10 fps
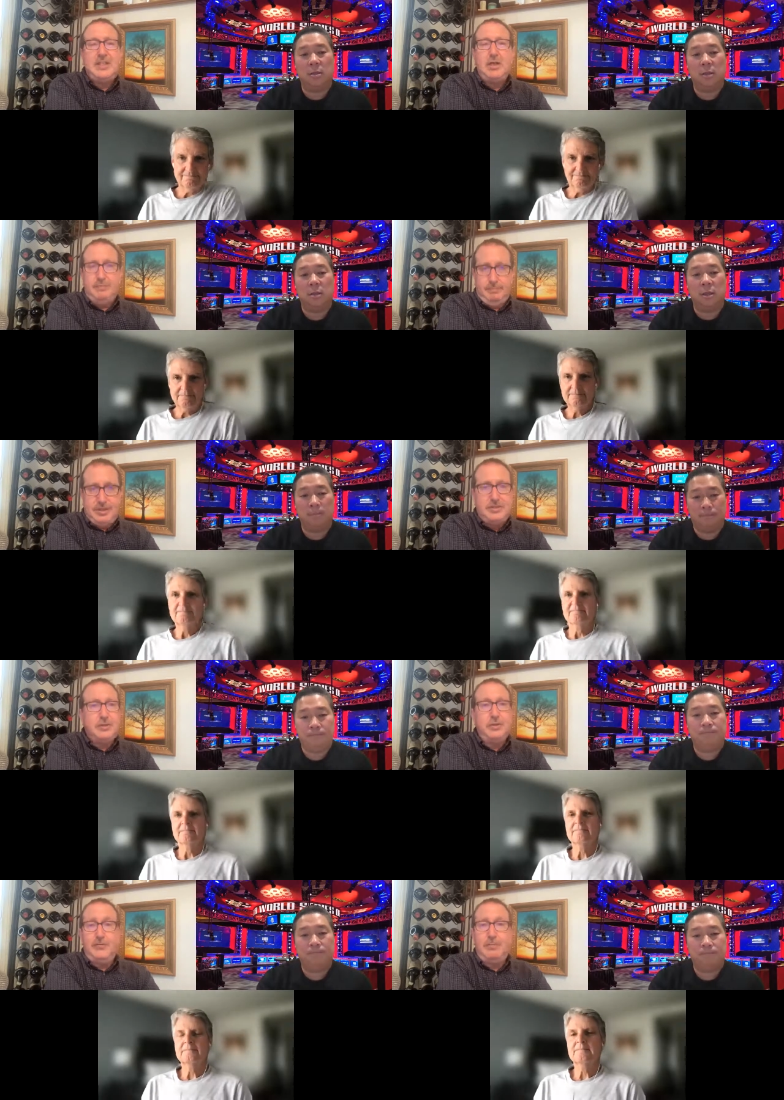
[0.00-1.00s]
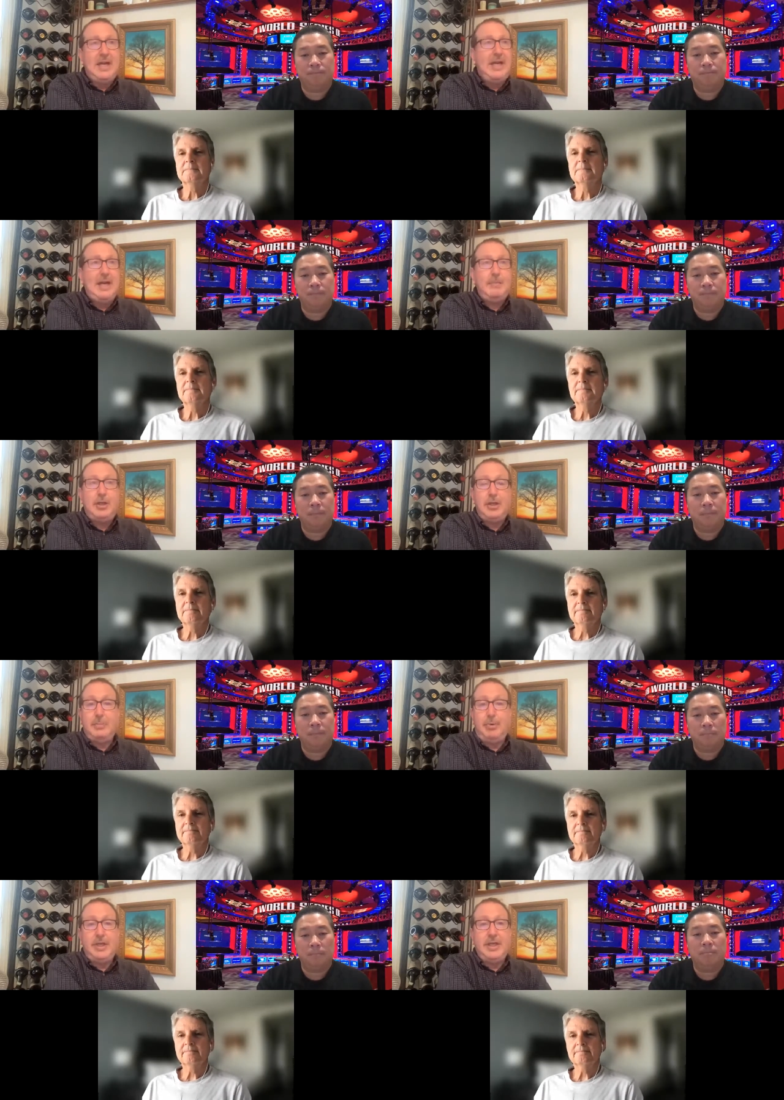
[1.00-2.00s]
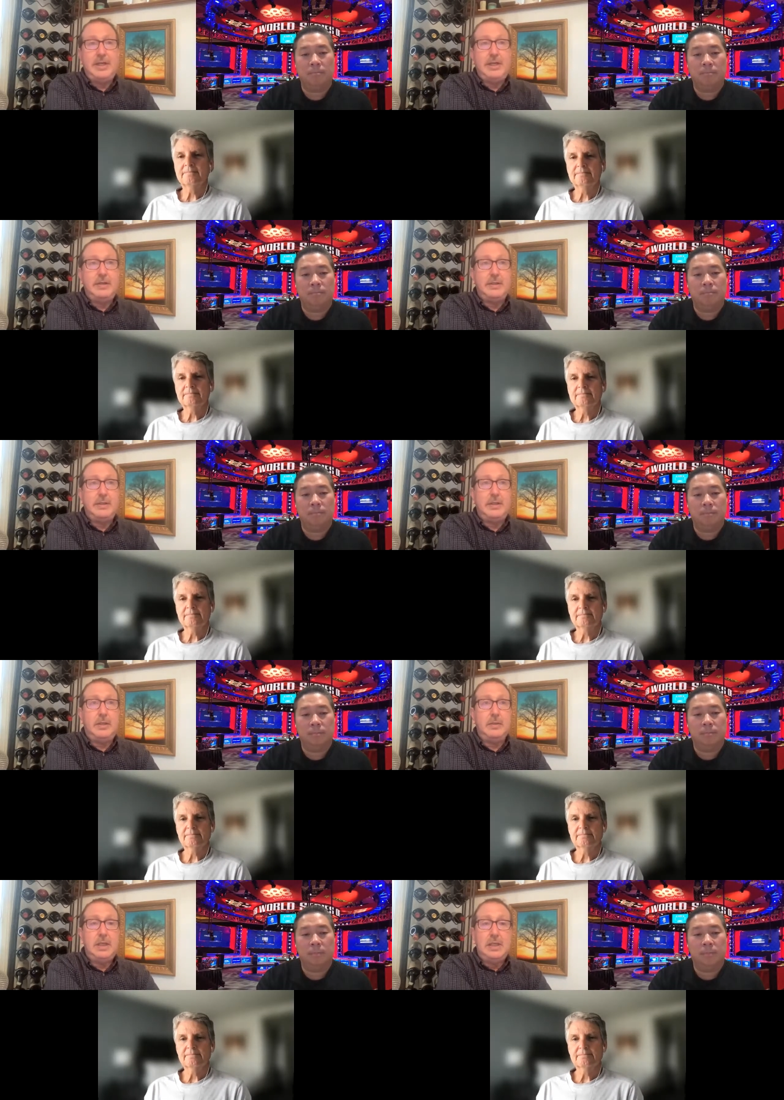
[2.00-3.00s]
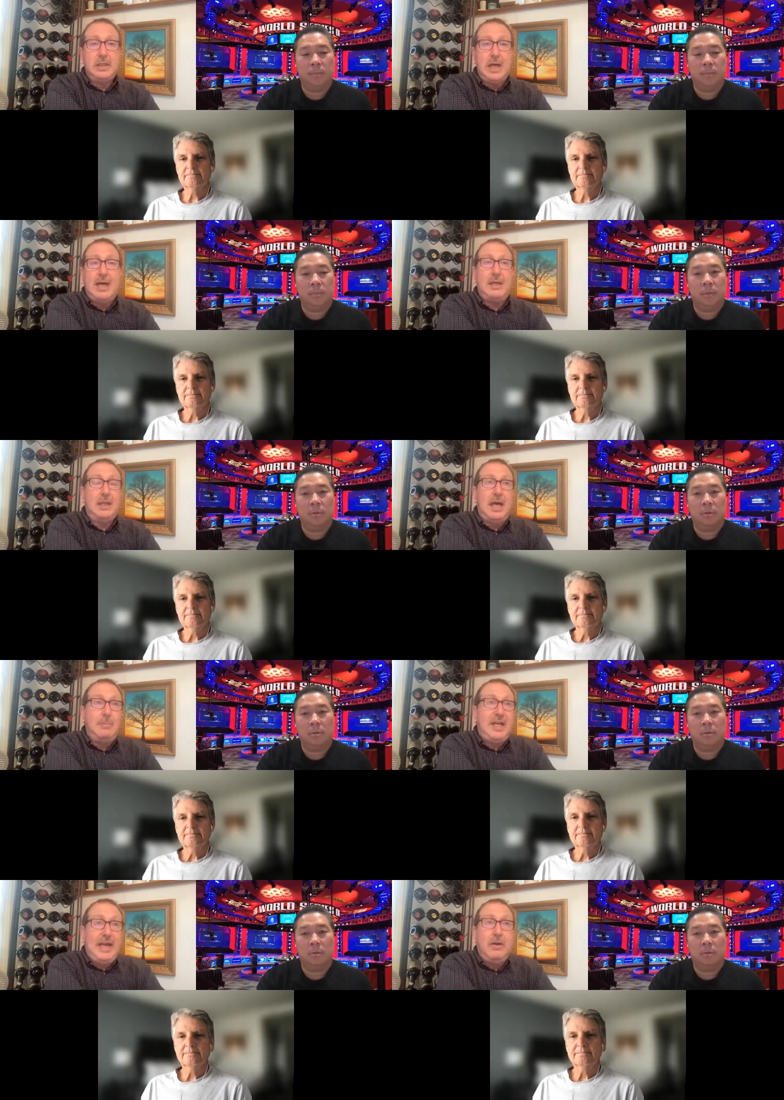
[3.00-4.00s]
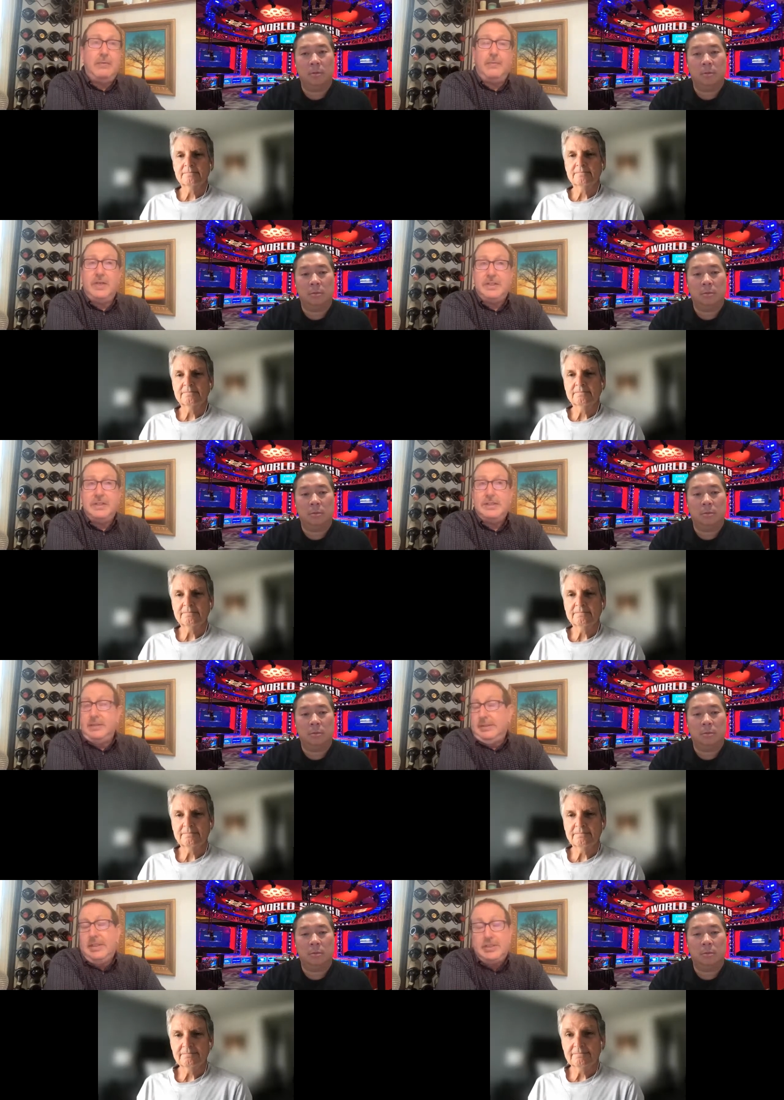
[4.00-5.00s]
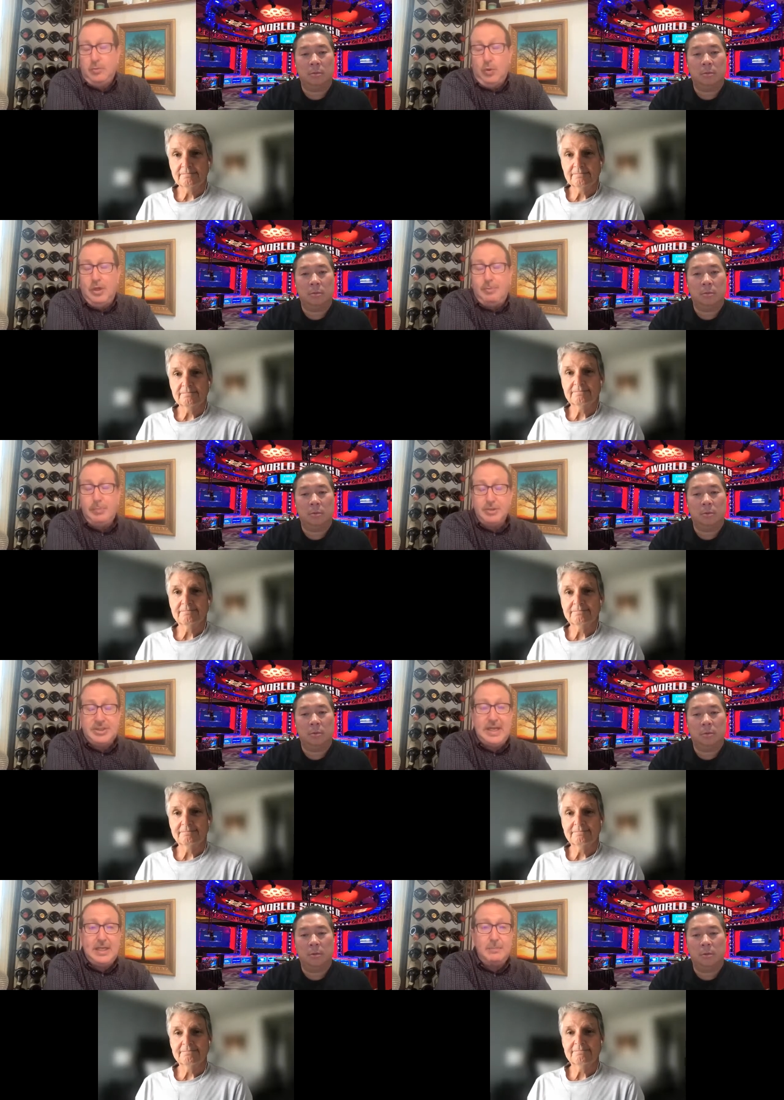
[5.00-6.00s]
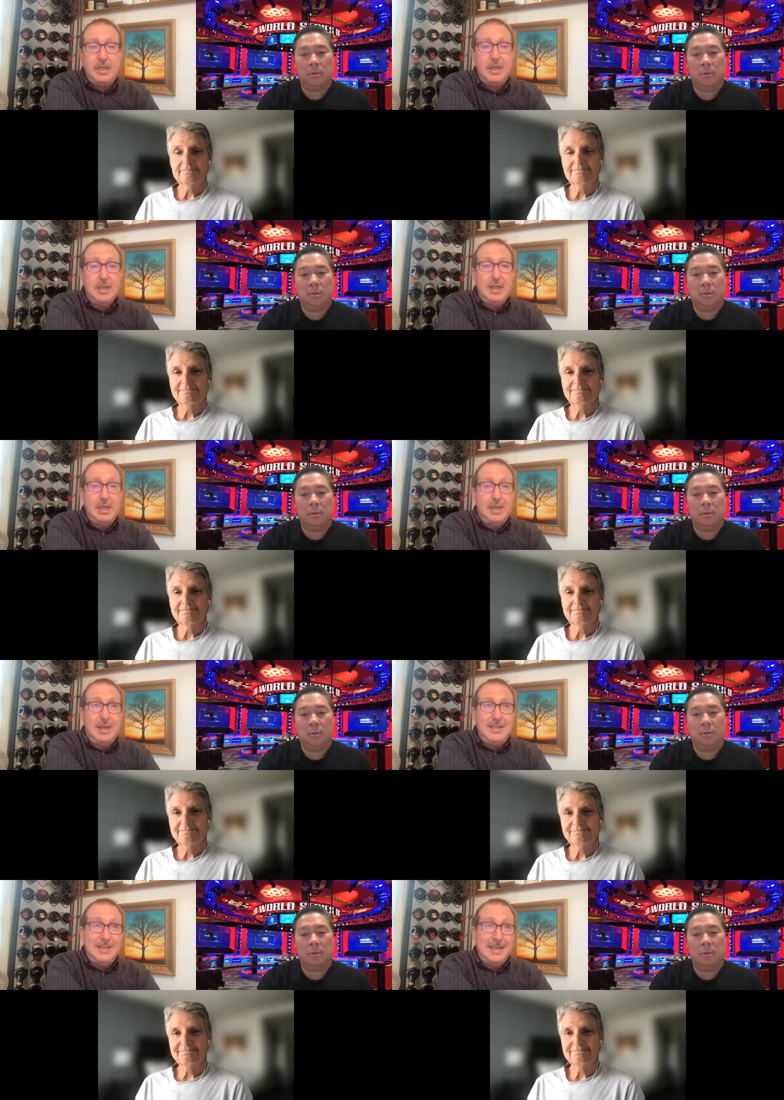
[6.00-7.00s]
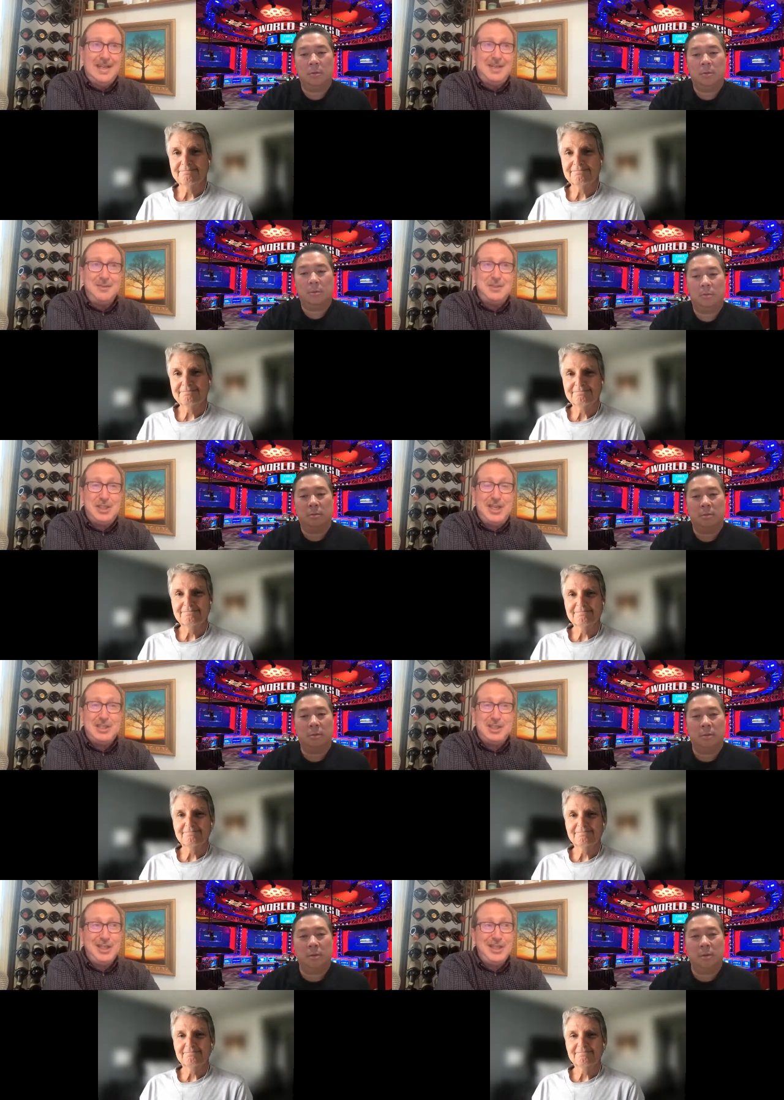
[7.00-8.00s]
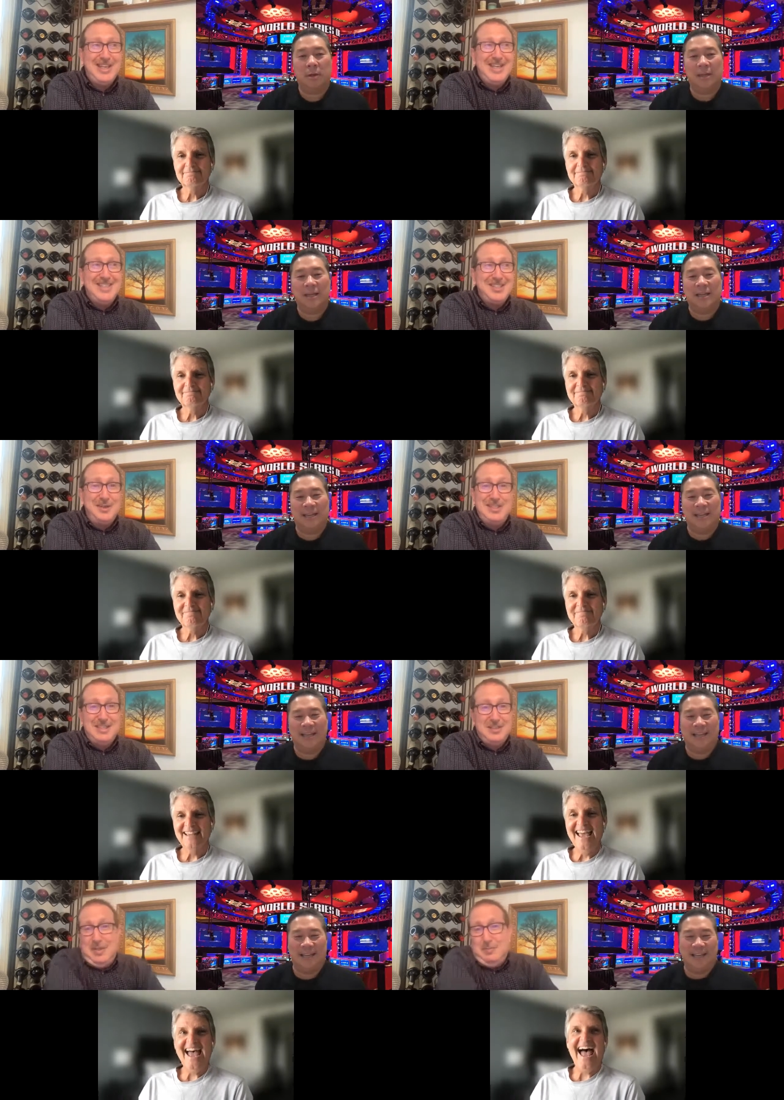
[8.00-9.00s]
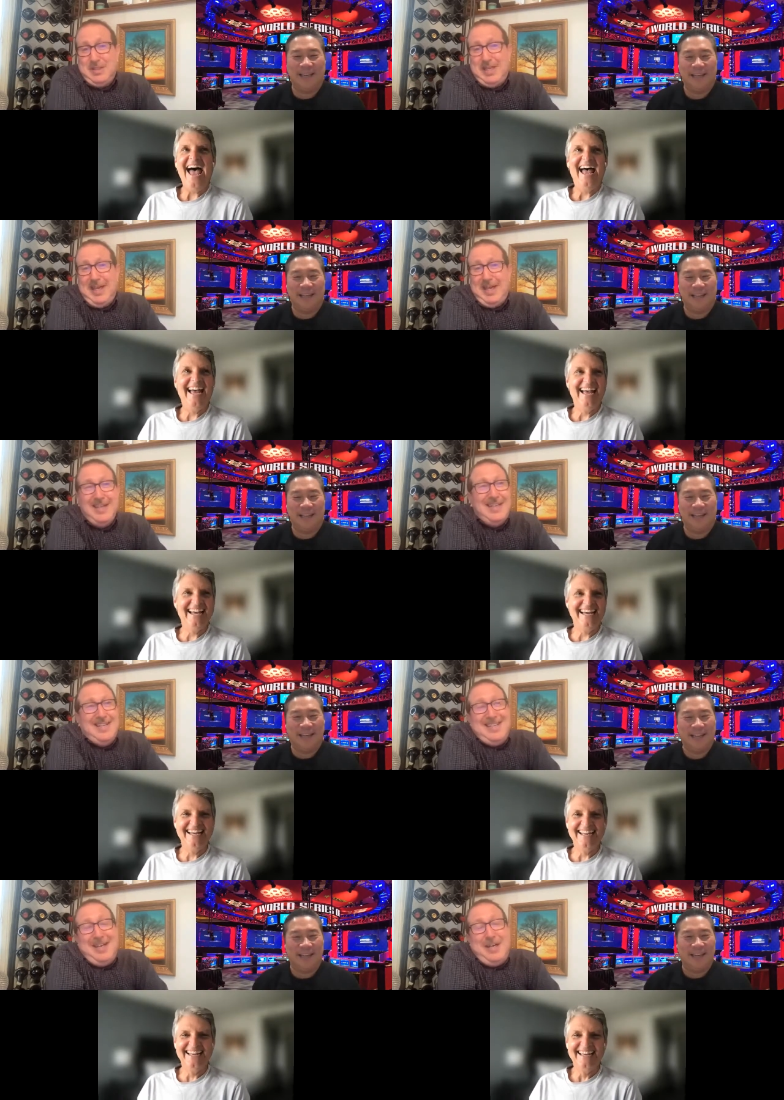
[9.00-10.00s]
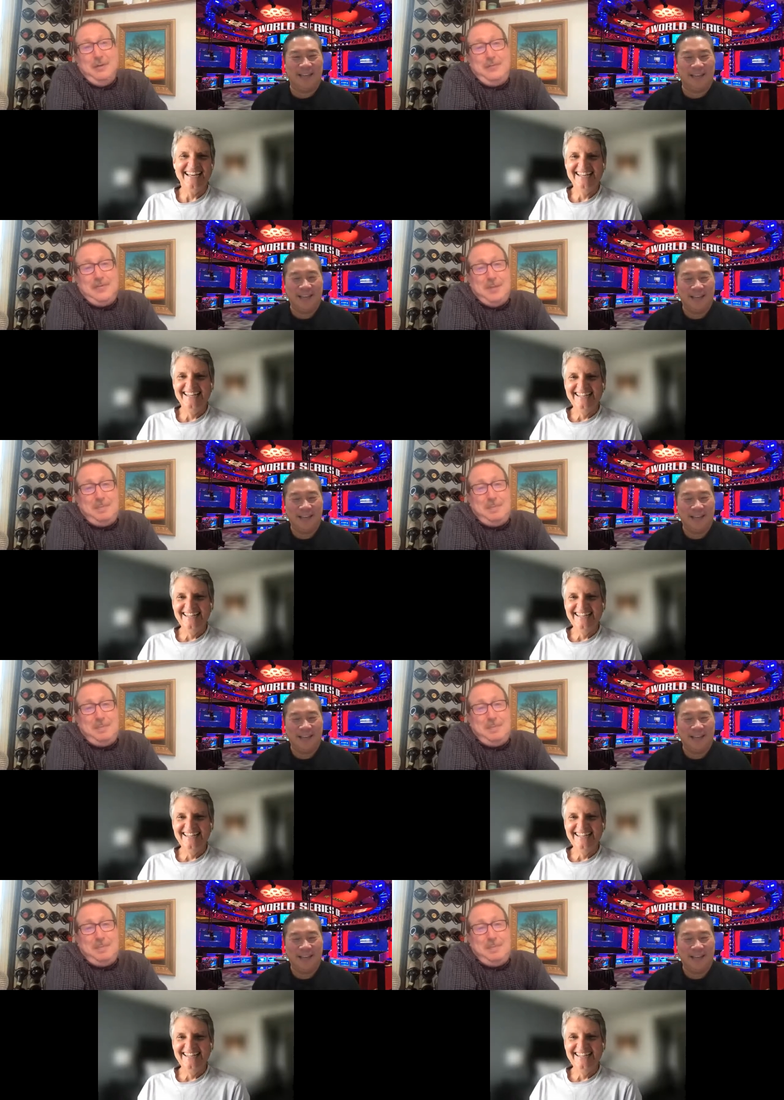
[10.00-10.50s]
Speaker 1: it, just look for my name and you, you put it in there, and you know. Lon, Lon McEachern, for instance, is one of the people staking me. Uh, he's got a lot of loose change lately. So he says, yeah, 150